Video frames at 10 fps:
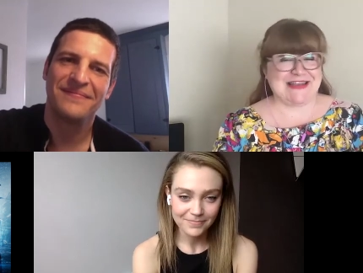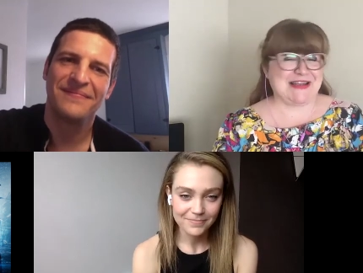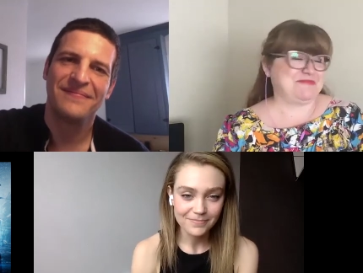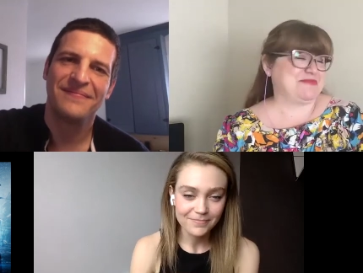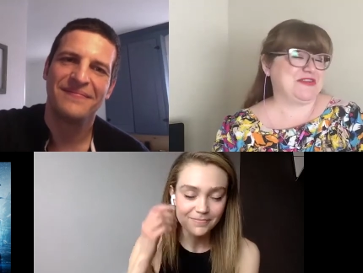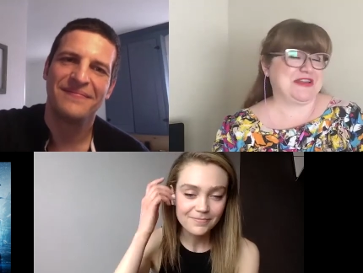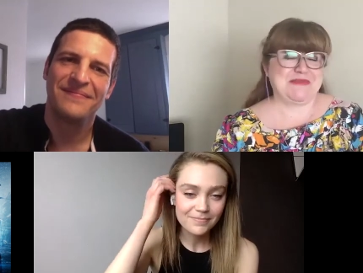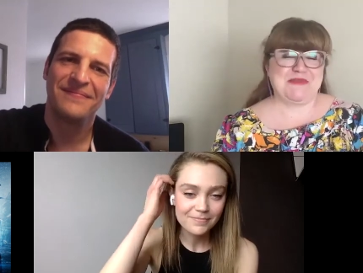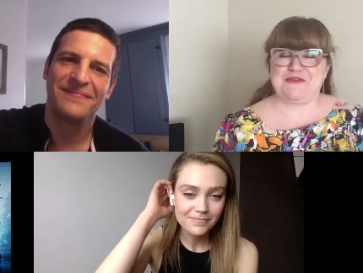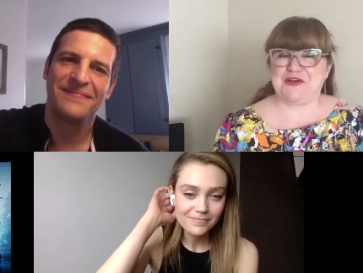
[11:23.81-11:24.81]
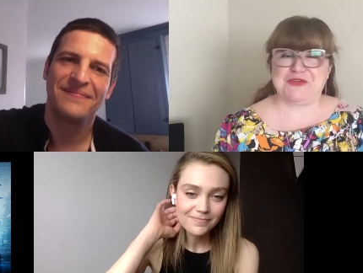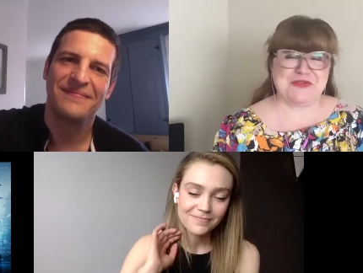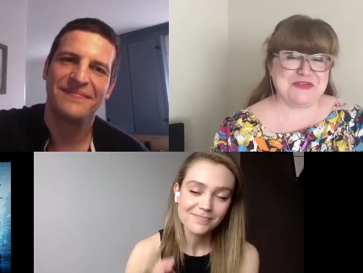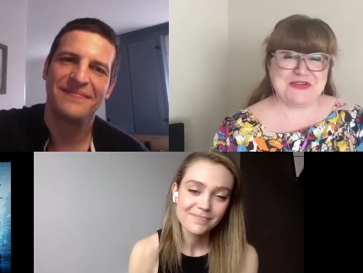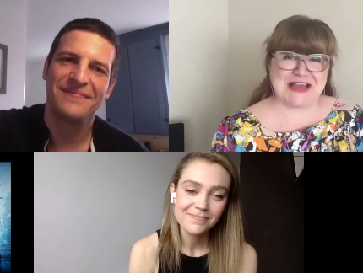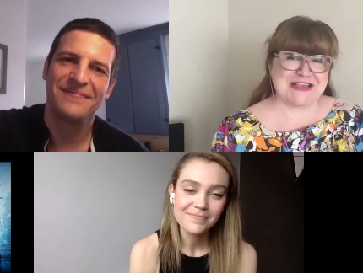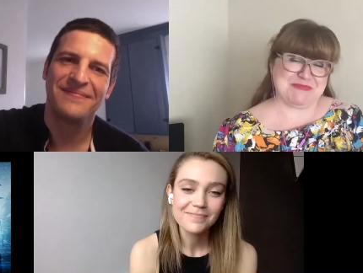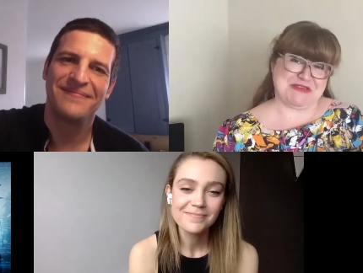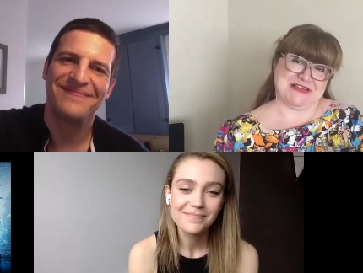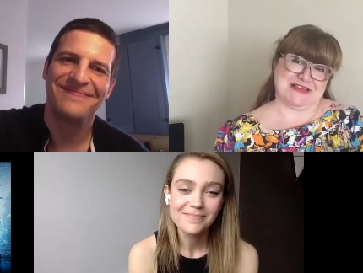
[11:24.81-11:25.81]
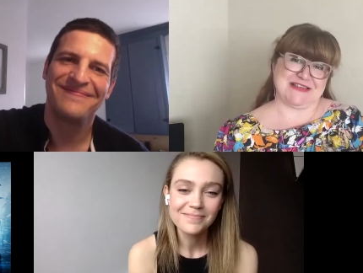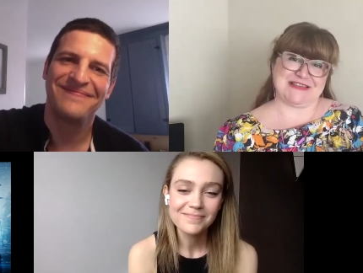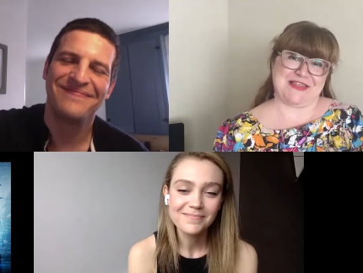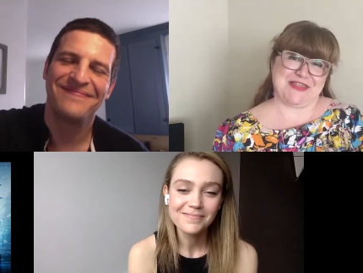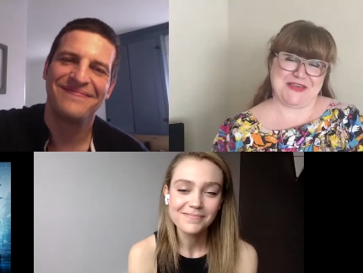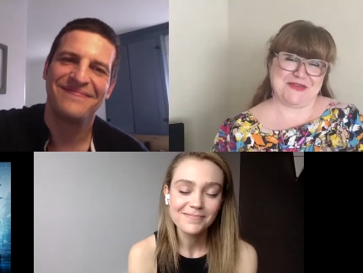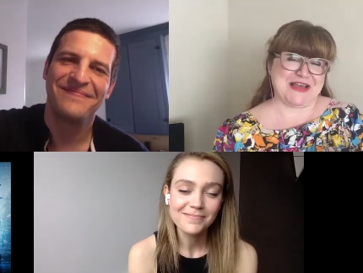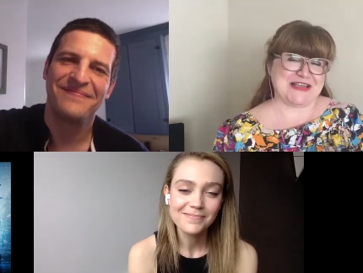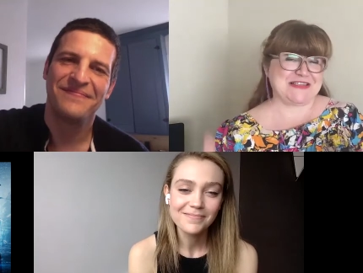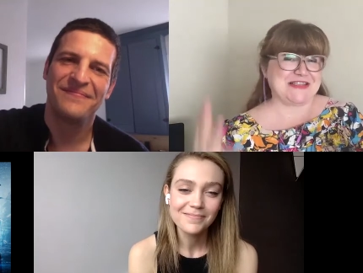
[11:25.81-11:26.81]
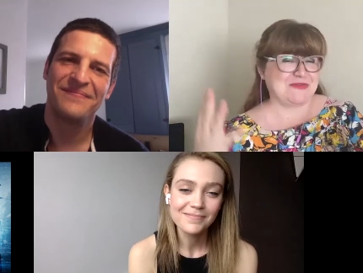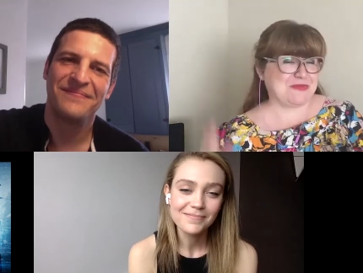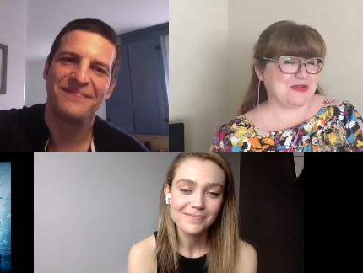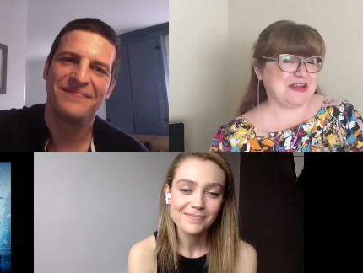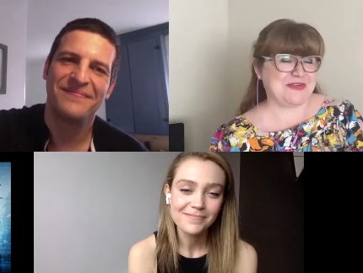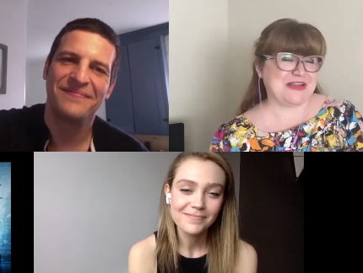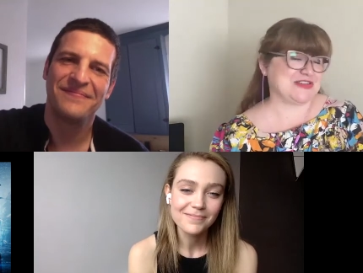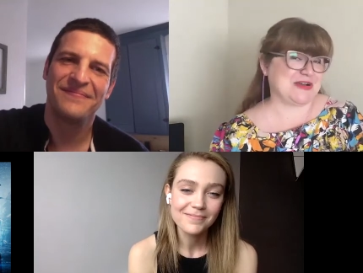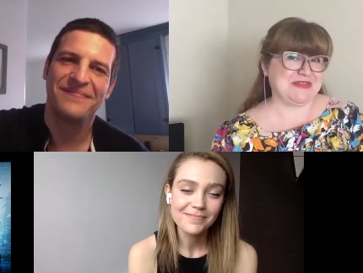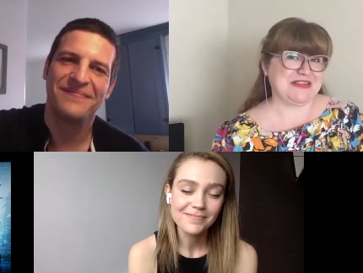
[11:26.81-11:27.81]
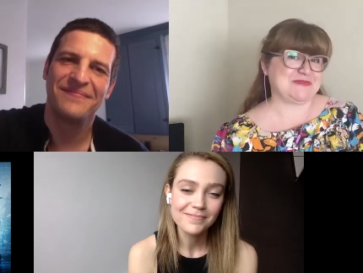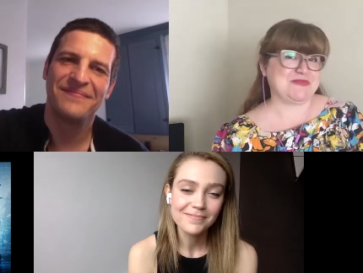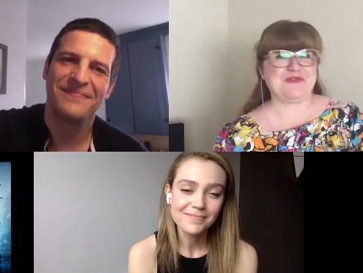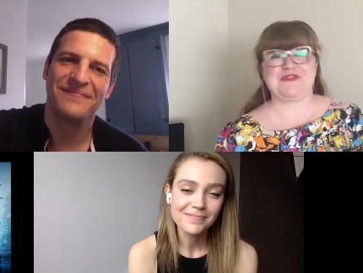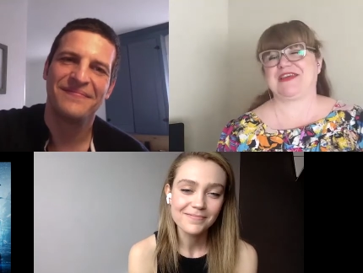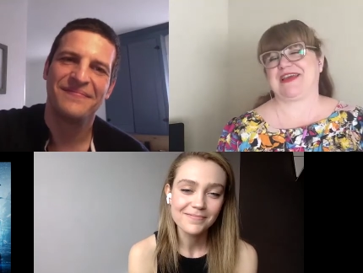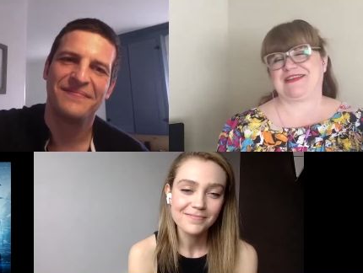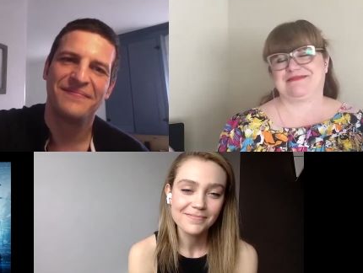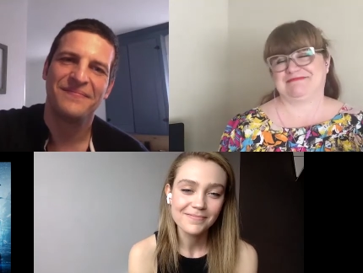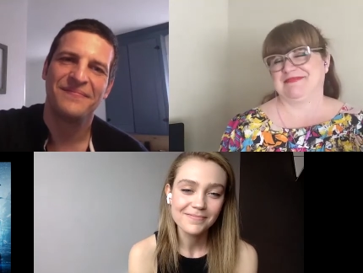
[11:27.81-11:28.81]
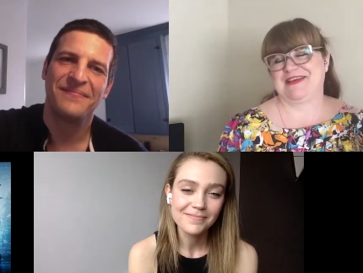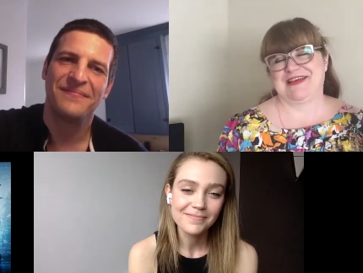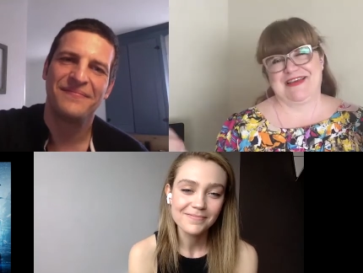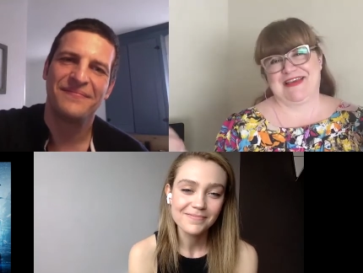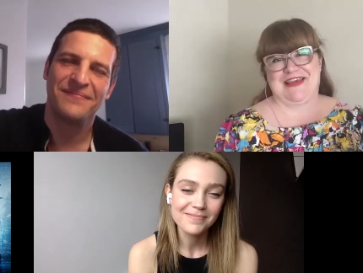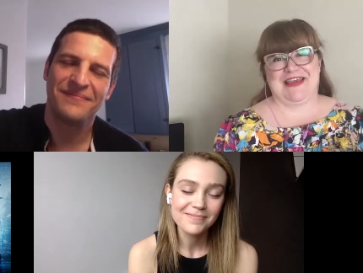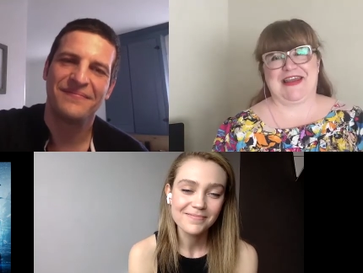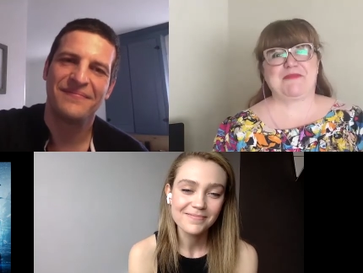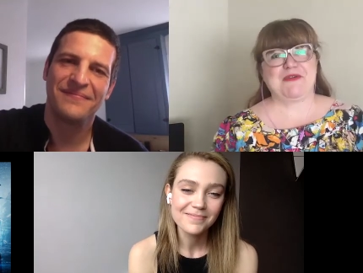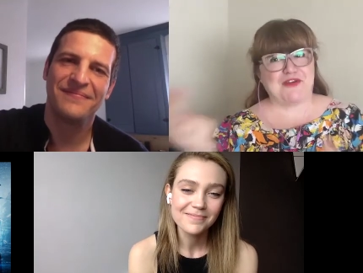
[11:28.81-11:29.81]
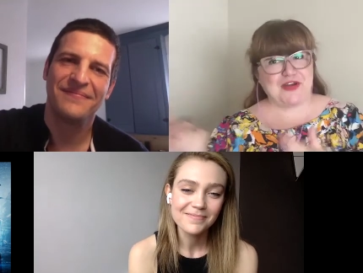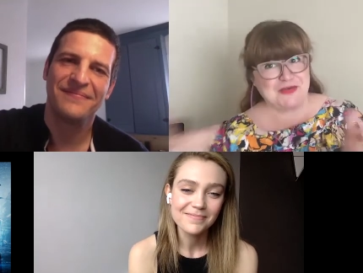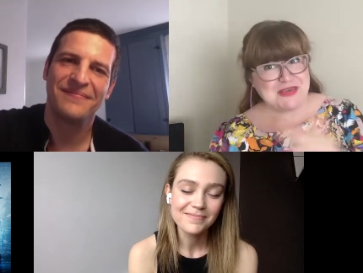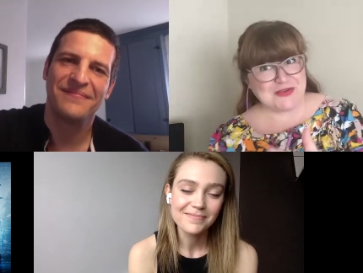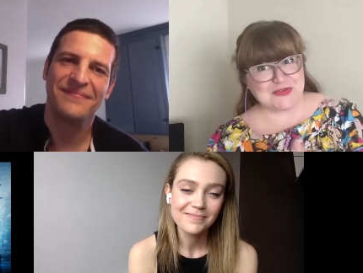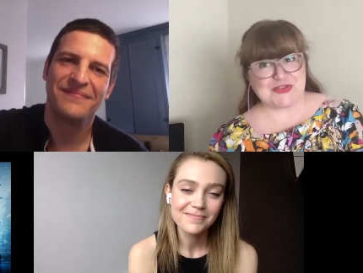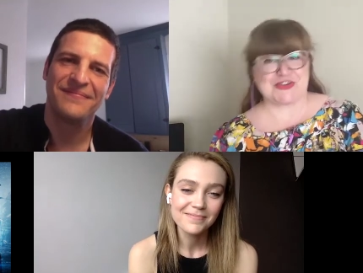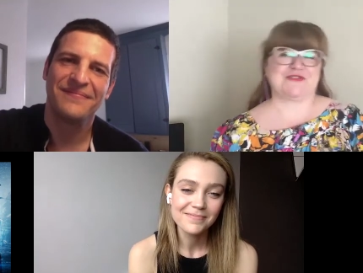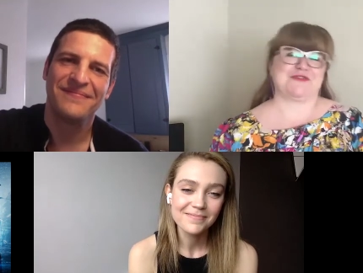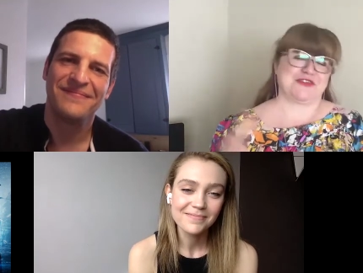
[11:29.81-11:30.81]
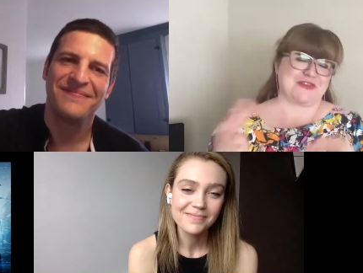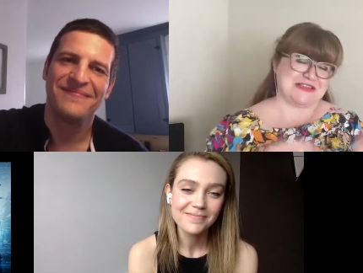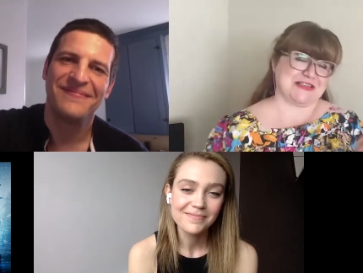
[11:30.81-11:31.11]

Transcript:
Speaker 1: And I'm gonna keep following you guys because I think you guys did a really great job in this movie. And and I've been following you, George, for quite